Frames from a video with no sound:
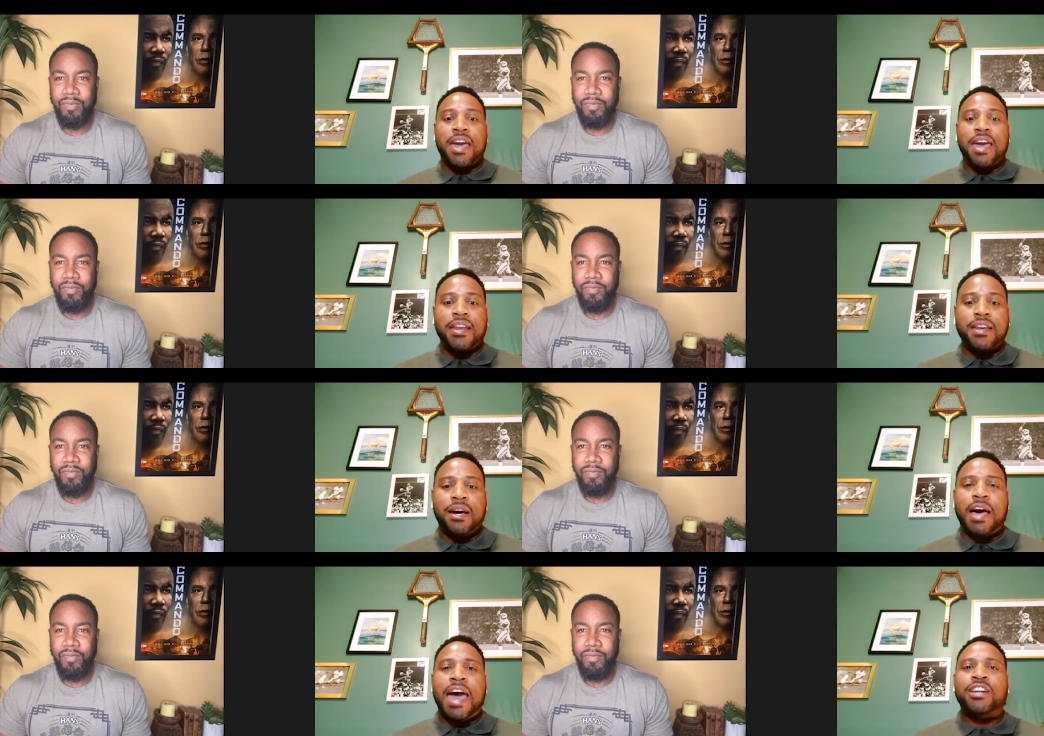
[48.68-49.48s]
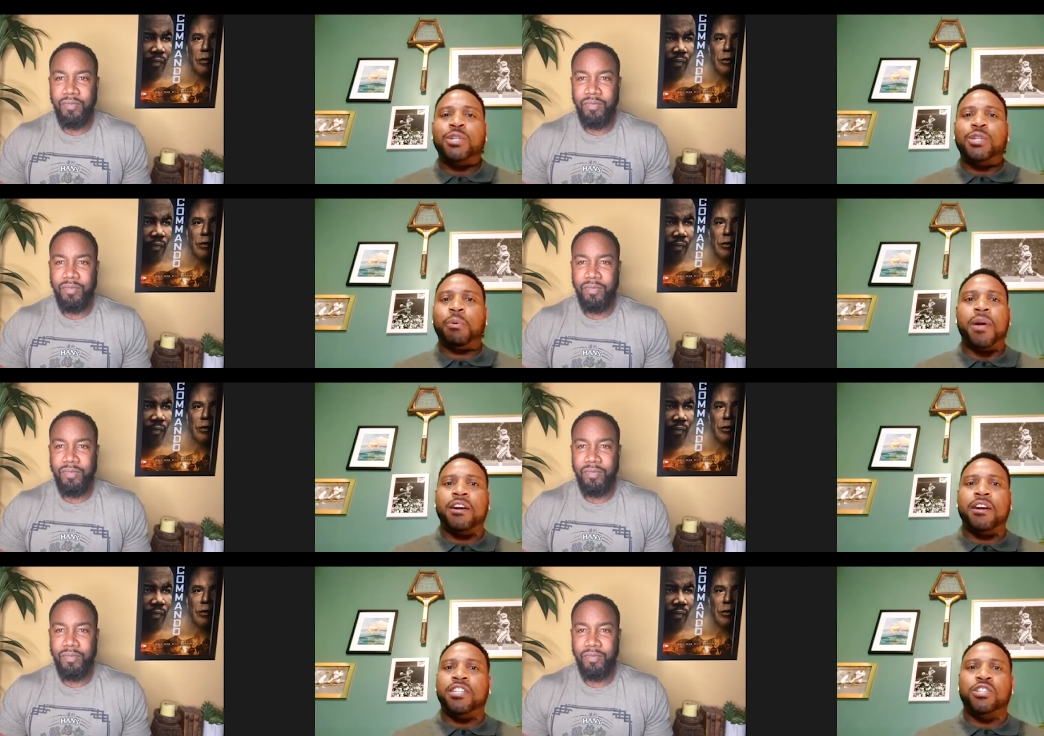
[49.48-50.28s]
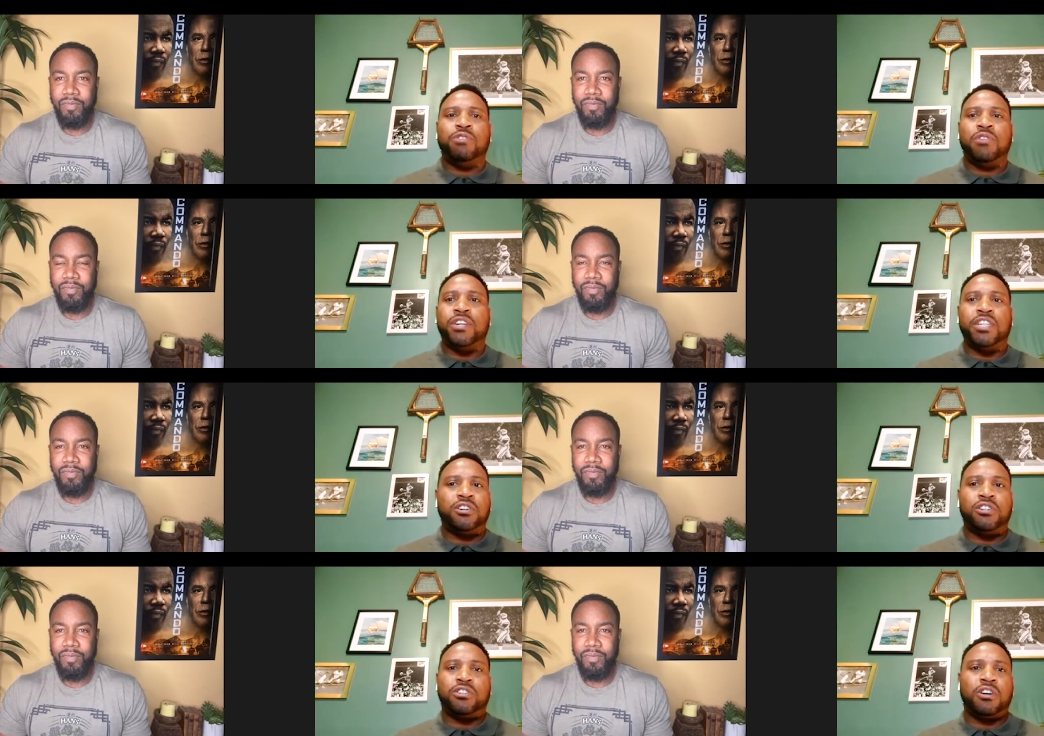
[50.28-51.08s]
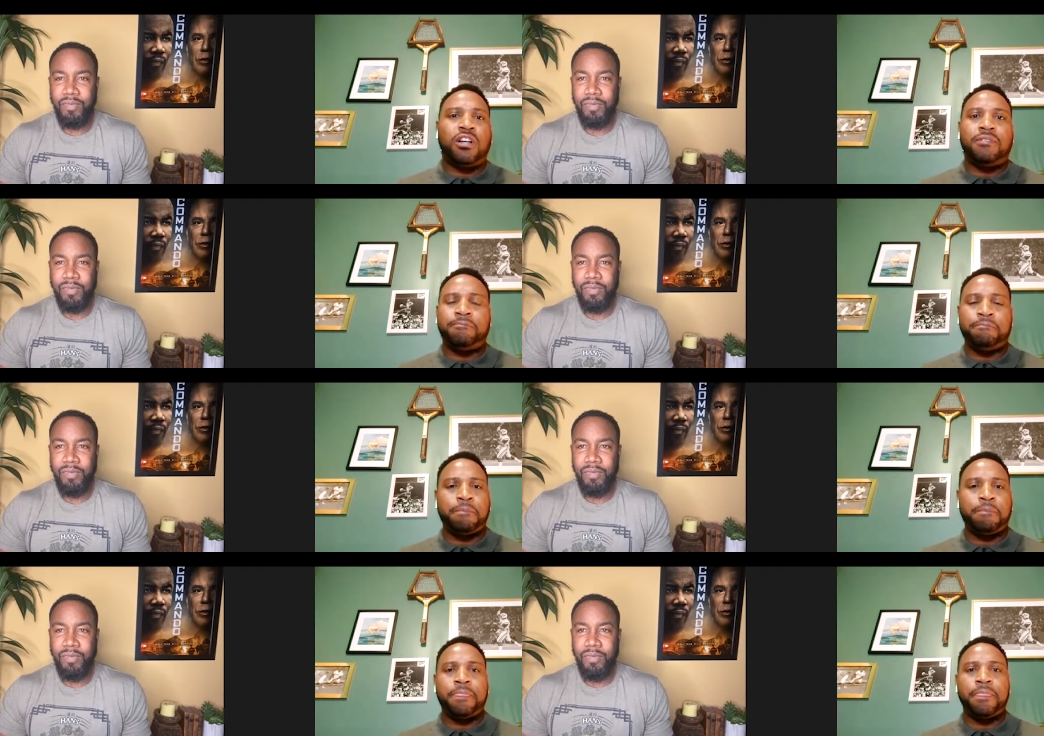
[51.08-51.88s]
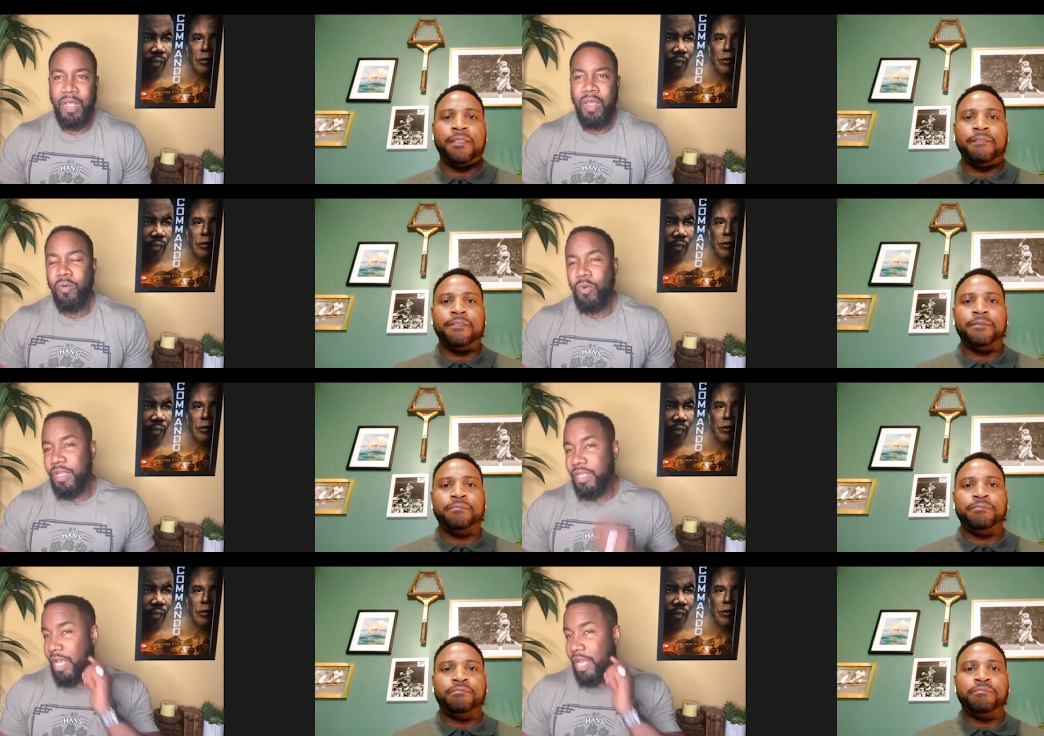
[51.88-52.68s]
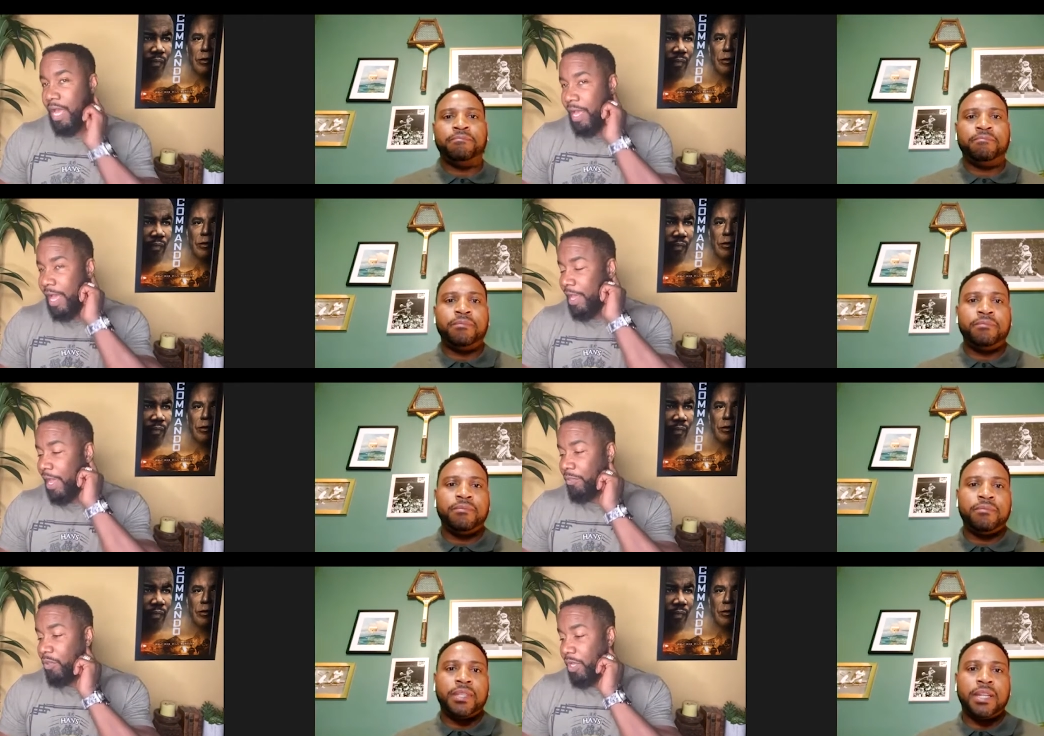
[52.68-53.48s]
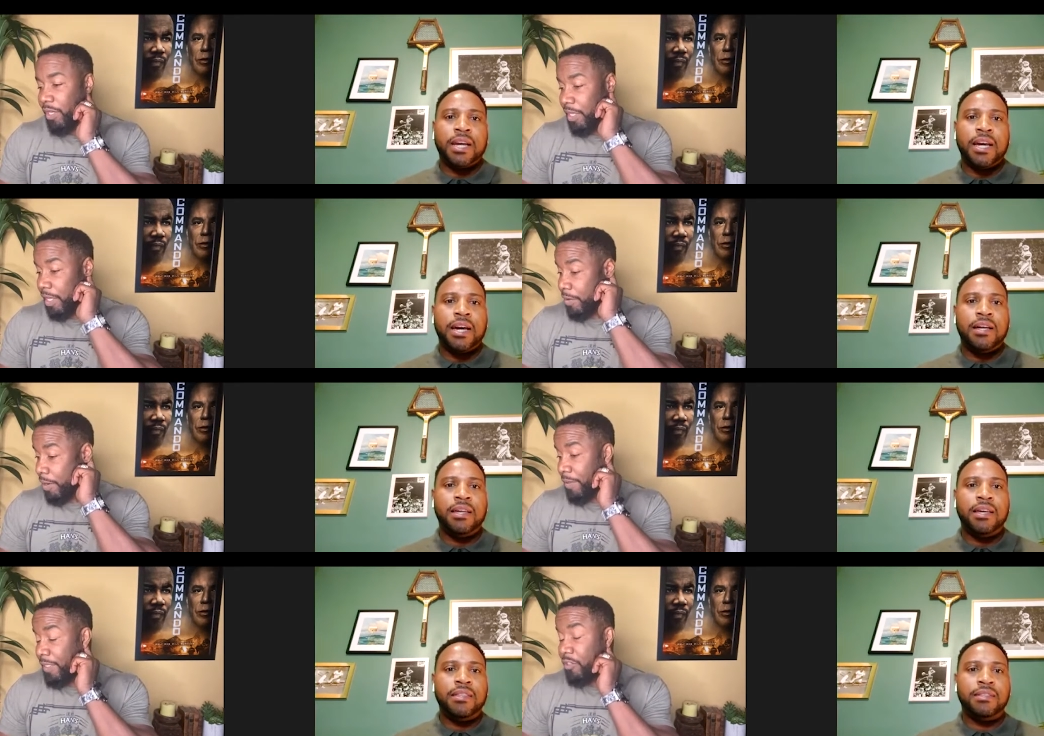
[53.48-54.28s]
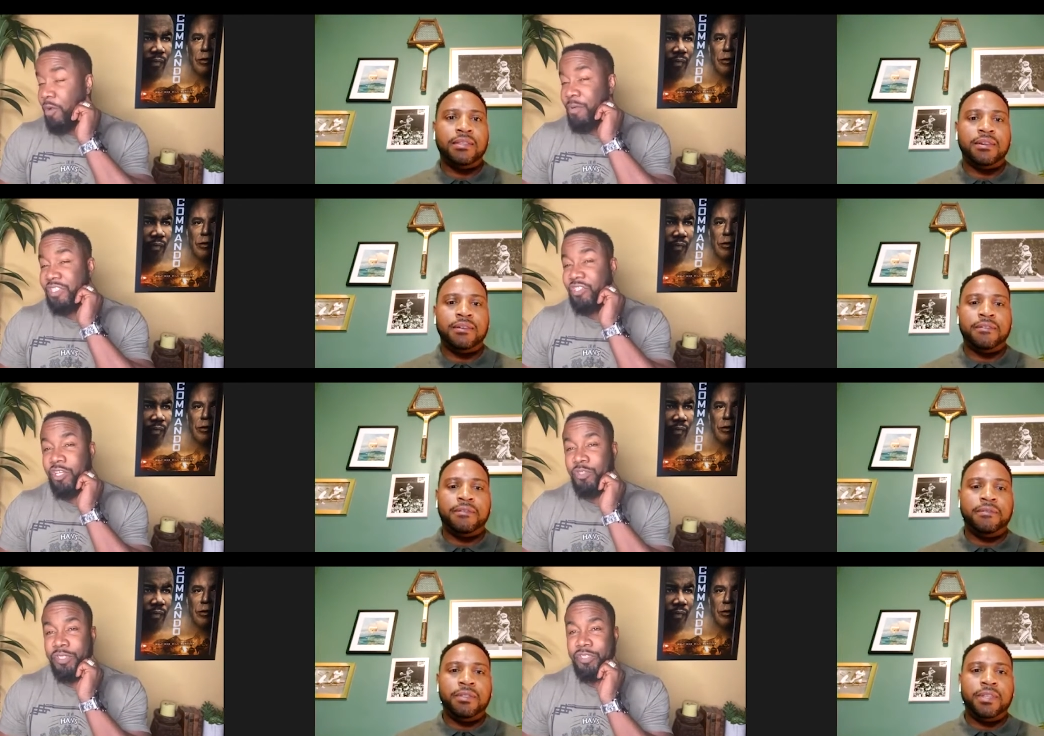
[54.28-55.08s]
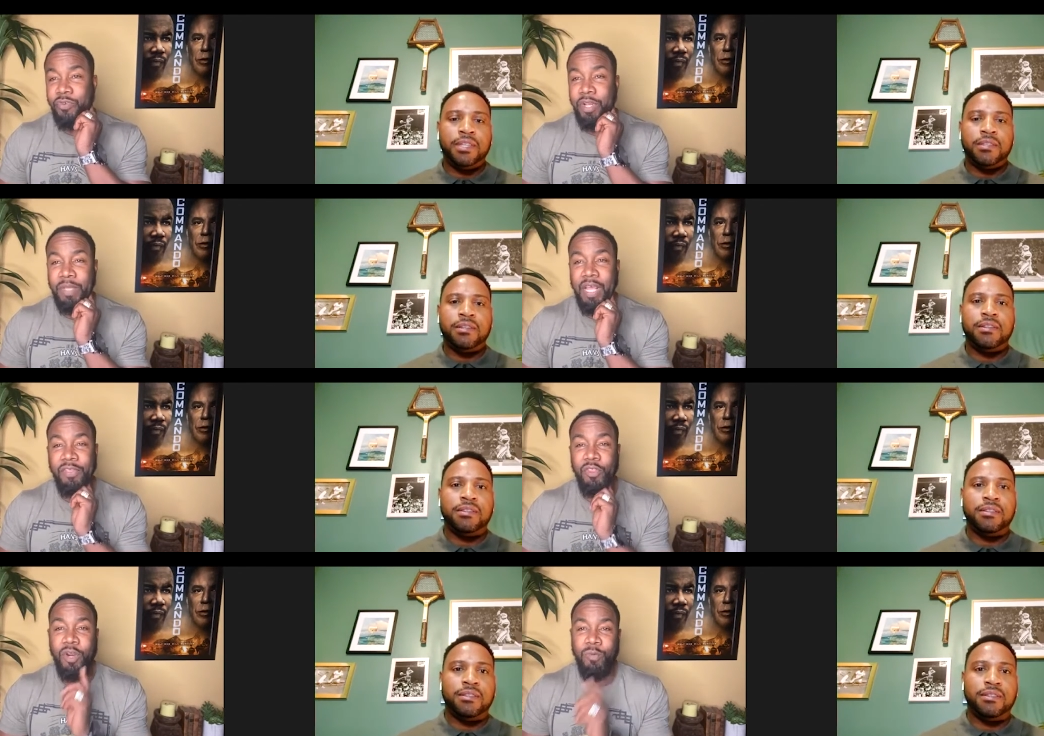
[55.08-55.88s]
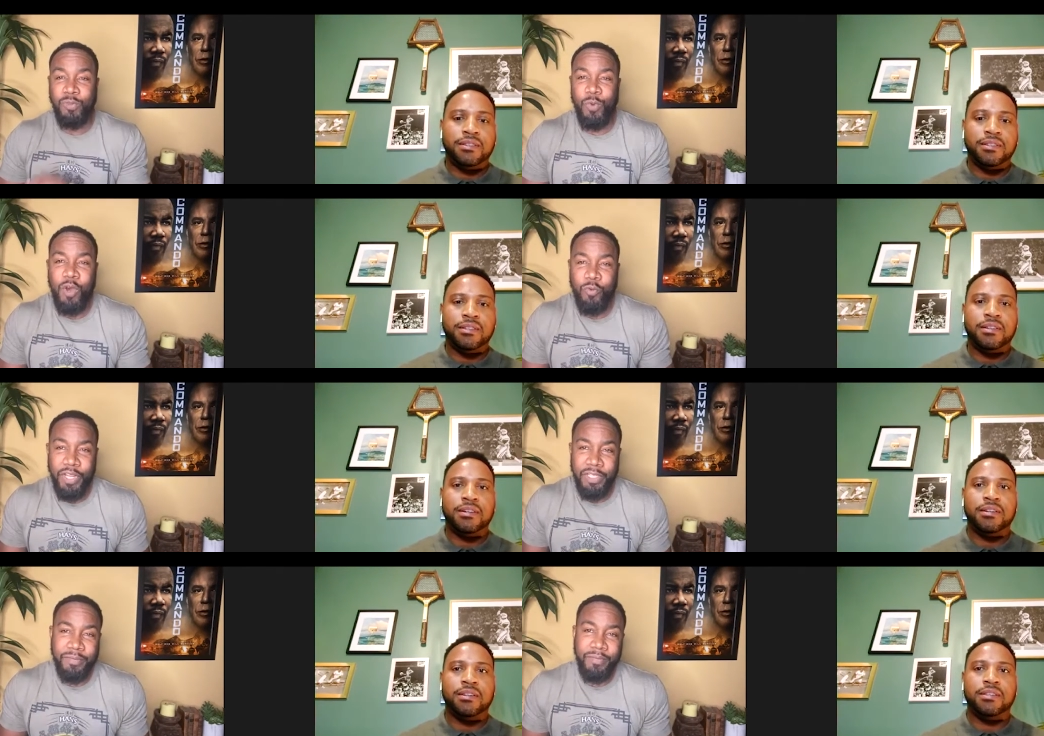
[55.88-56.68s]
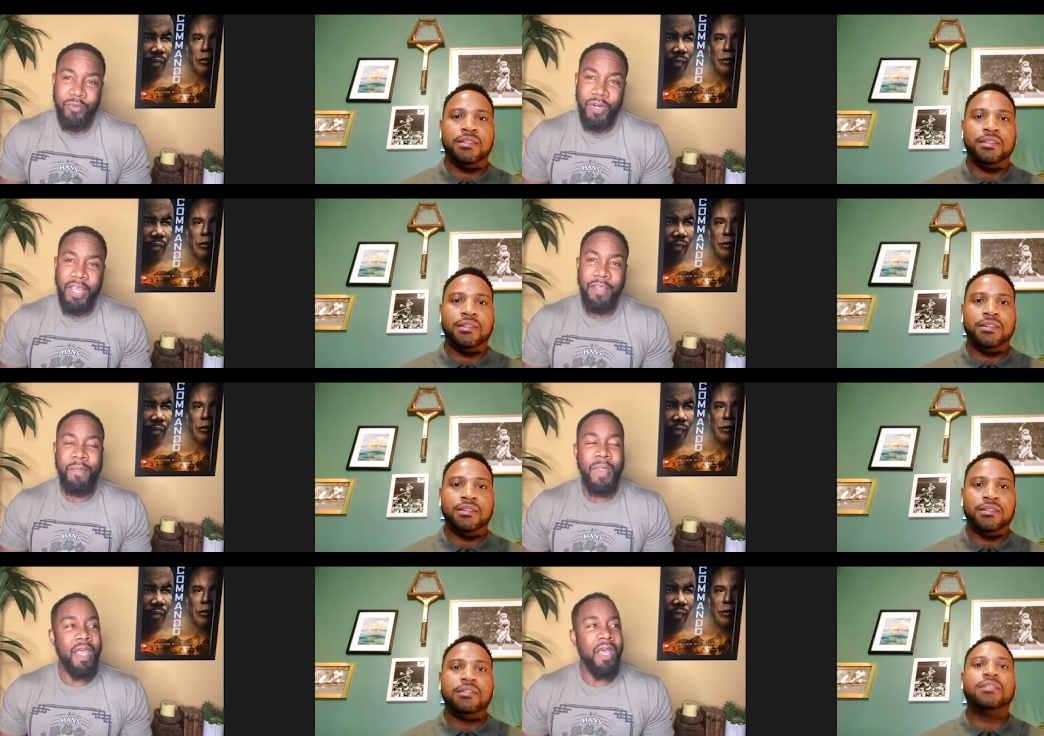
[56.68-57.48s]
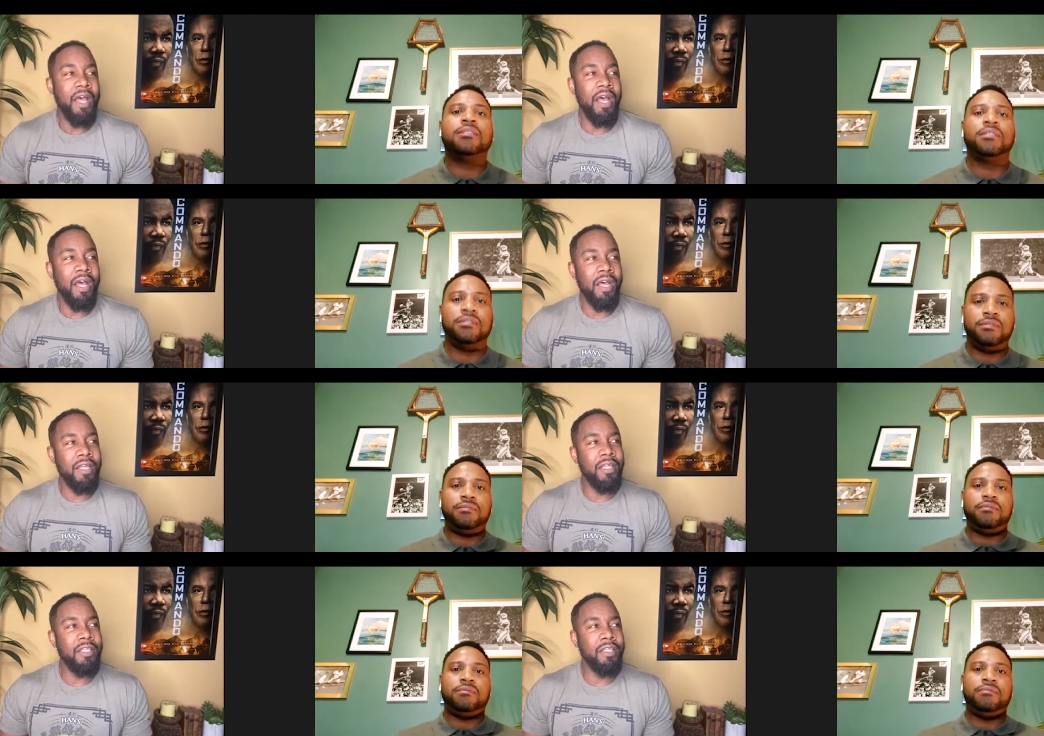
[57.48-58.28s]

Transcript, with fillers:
Speaker 1: And uh, how did you prepare?
Speaker 2: Did you do any research at all? Well, yeah, I, I thought, you know, it always starts with the script. I thought it was well written, right? Uh,